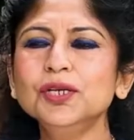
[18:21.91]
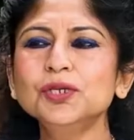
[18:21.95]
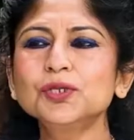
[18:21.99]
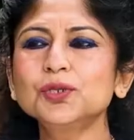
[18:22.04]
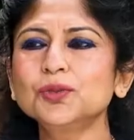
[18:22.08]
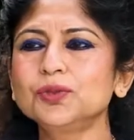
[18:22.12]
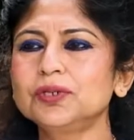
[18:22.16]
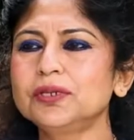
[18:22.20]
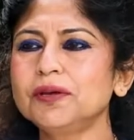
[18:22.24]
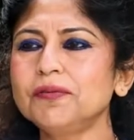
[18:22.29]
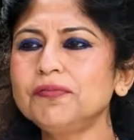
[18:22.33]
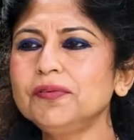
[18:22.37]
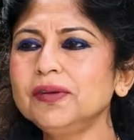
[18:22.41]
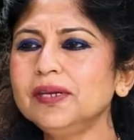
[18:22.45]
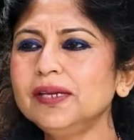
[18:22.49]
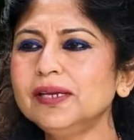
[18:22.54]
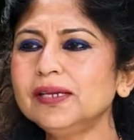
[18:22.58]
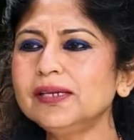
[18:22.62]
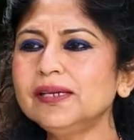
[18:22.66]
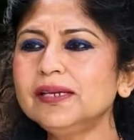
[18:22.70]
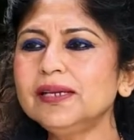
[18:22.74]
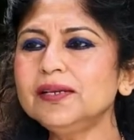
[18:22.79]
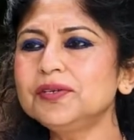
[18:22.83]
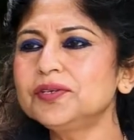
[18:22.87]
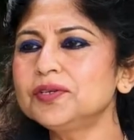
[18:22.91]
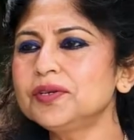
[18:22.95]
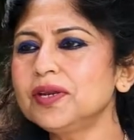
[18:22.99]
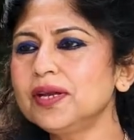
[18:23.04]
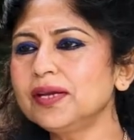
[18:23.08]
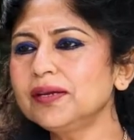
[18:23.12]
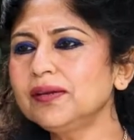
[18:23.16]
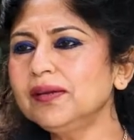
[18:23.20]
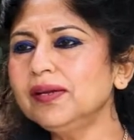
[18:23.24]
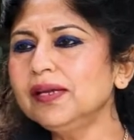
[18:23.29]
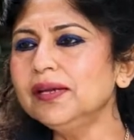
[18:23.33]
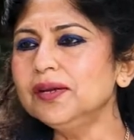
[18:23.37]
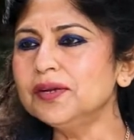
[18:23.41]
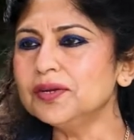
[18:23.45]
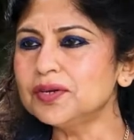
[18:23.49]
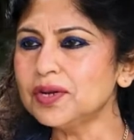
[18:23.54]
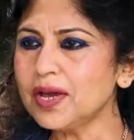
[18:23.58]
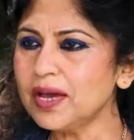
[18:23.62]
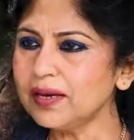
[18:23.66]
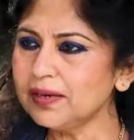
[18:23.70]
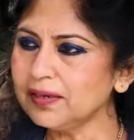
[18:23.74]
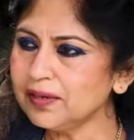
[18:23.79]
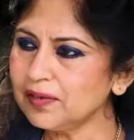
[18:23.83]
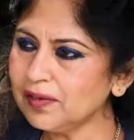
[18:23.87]
So definitely, directly,
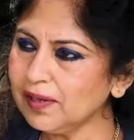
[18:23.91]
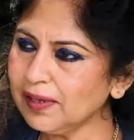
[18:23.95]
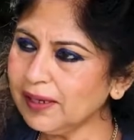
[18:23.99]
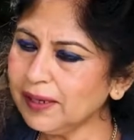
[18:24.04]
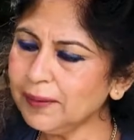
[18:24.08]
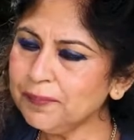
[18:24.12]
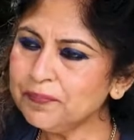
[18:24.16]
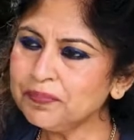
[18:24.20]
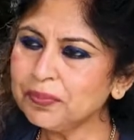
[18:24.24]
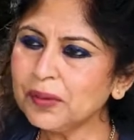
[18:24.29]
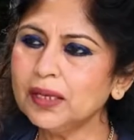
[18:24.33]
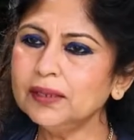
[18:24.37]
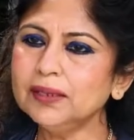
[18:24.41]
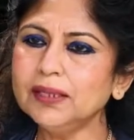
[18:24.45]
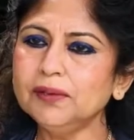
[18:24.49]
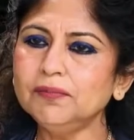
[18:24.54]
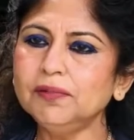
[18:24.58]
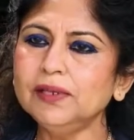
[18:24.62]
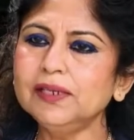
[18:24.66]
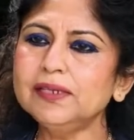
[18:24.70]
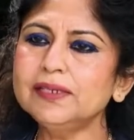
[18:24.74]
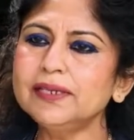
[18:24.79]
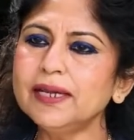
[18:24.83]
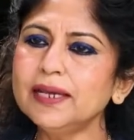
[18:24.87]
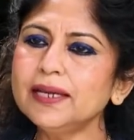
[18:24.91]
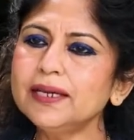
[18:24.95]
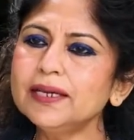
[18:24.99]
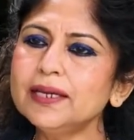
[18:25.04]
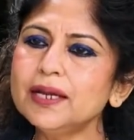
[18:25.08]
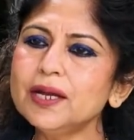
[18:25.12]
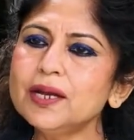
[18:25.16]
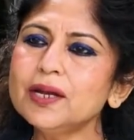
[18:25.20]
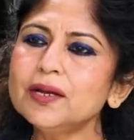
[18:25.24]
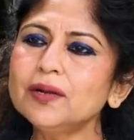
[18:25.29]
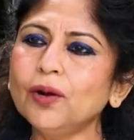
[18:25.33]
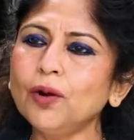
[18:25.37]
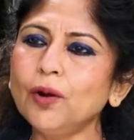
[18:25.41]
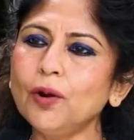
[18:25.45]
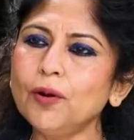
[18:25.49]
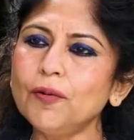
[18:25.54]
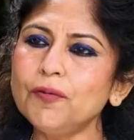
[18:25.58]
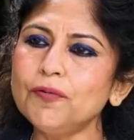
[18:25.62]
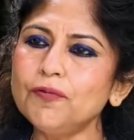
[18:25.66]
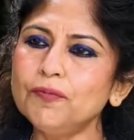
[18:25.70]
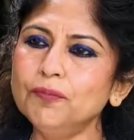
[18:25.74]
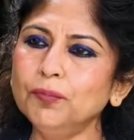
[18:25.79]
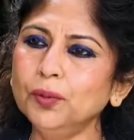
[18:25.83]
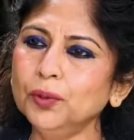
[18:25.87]
indirectly, they will take care
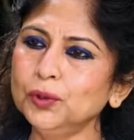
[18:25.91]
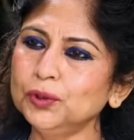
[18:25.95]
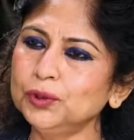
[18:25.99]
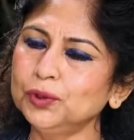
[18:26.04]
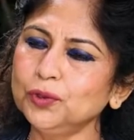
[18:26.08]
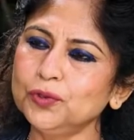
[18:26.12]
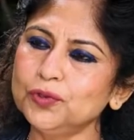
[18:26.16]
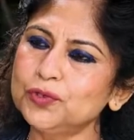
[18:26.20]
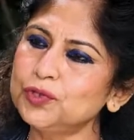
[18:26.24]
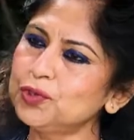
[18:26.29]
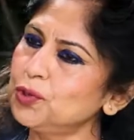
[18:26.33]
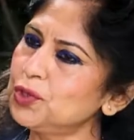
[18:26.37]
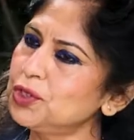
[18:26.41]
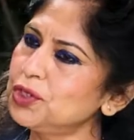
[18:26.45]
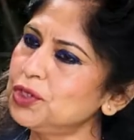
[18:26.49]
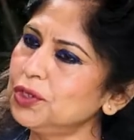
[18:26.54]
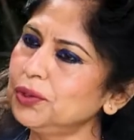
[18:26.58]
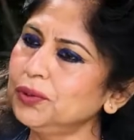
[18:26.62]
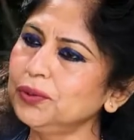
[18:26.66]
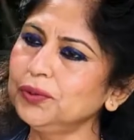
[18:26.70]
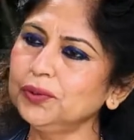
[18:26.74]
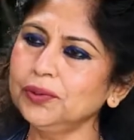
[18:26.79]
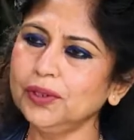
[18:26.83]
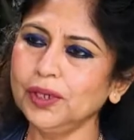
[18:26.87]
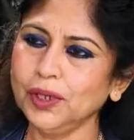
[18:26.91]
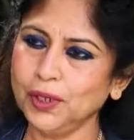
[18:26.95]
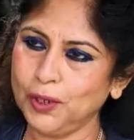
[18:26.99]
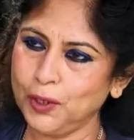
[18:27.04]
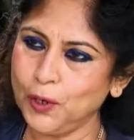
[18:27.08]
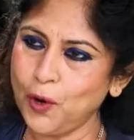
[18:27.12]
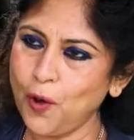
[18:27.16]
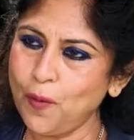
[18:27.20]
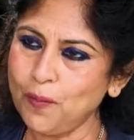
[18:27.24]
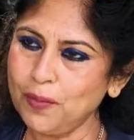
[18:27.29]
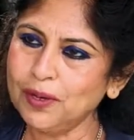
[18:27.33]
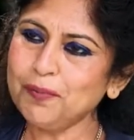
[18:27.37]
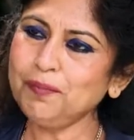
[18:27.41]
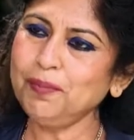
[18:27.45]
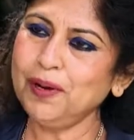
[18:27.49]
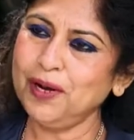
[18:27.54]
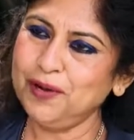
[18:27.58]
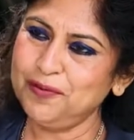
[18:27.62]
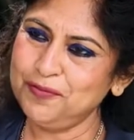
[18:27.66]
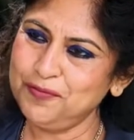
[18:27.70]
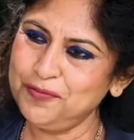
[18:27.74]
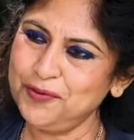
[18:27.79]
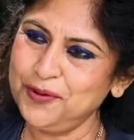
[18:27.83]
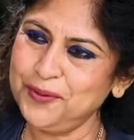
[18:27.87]
of both your socio-economic
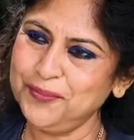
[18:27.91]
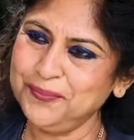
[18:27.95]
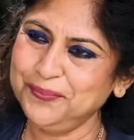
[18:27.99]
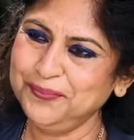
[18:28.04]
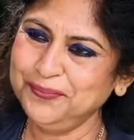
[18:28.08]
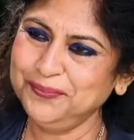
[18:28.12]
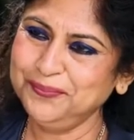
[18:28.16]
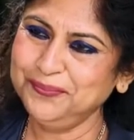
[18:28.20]
platform.